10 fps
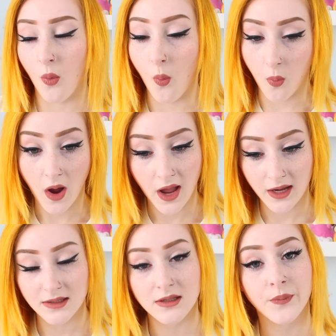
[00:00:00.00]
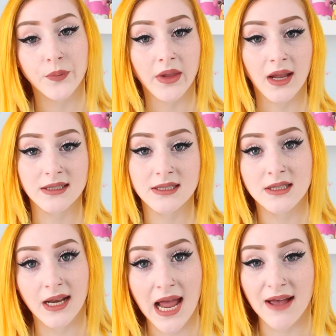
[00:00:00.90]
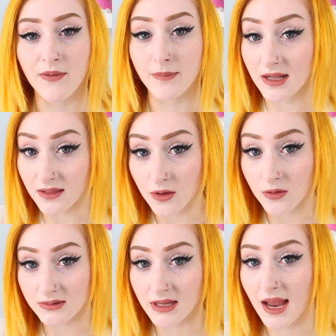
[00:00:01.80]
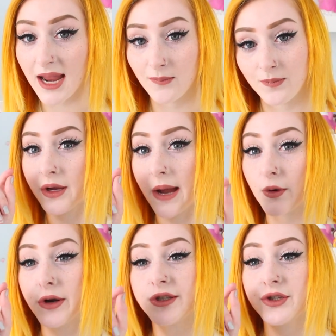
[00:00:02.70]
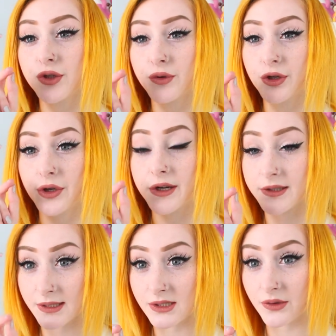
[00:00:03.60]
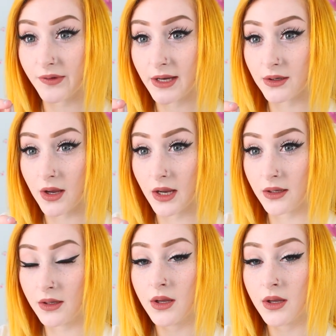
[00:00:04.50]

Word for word: what like did I have a meal the whole time I'm going to show you her sister right now